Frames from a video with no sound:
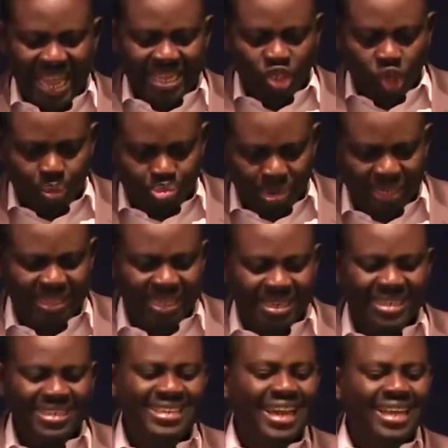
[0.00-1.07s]
and your
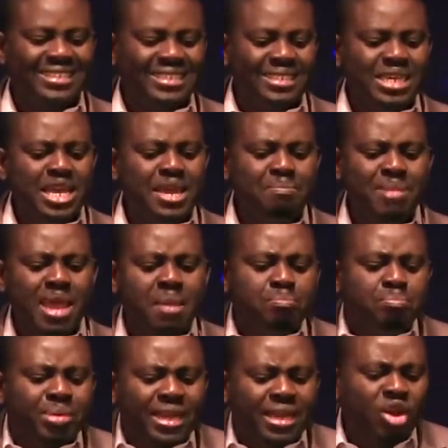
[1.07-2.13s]
brethren, that ye may
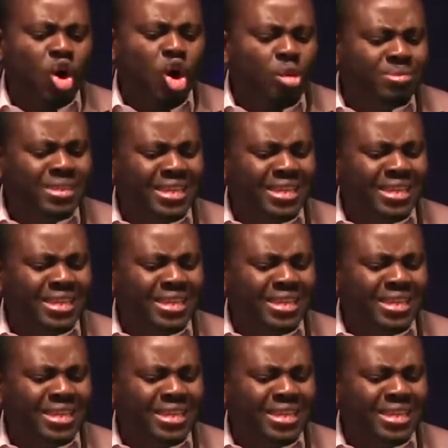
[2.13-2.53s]
bring up